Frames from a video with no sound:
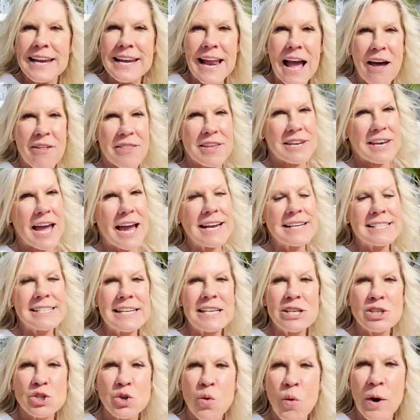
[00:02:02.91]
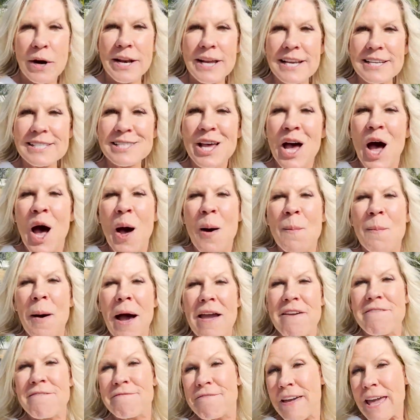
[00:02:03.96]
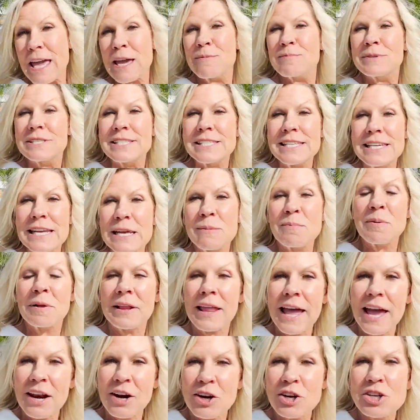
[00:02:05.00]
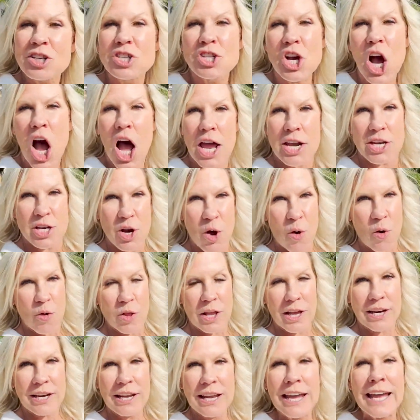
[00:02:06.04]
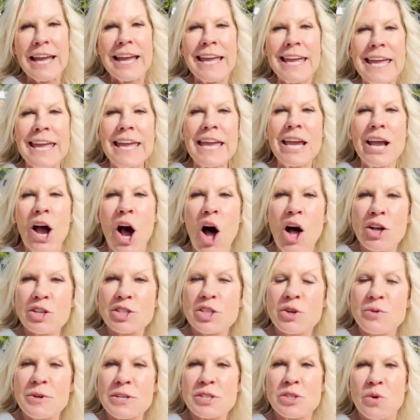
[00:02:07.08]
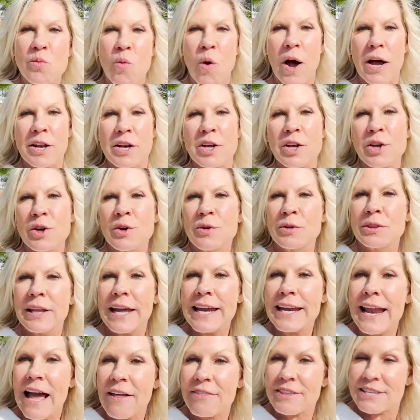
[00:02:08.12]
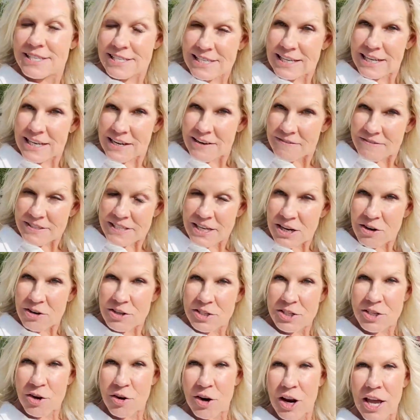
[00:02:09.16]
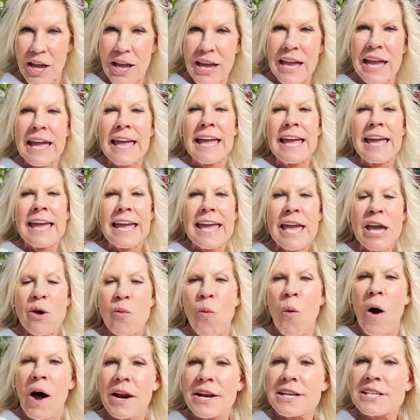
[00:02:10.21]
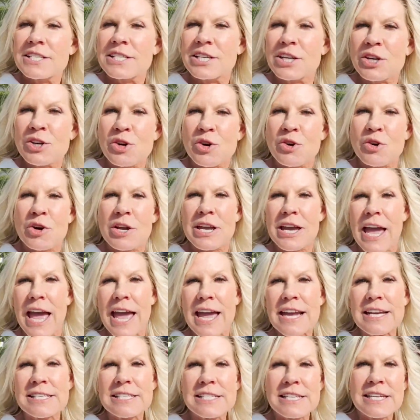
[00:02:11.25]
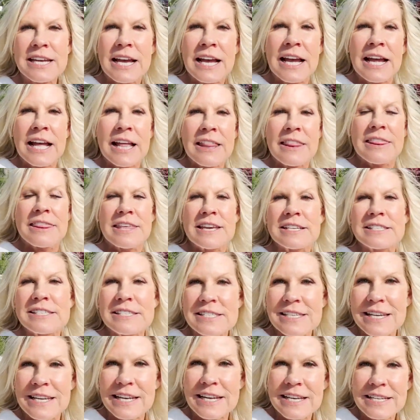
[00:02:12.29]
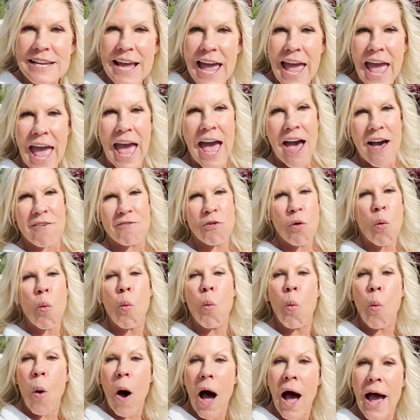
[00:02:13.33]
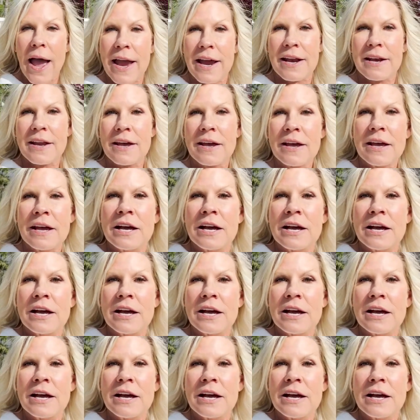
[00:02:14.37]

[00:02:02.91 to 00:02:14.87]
out in the 1920s by famed city planner John Nolan. He also is the one who laid out the city of Sarasota. He wanted to create this city to have wide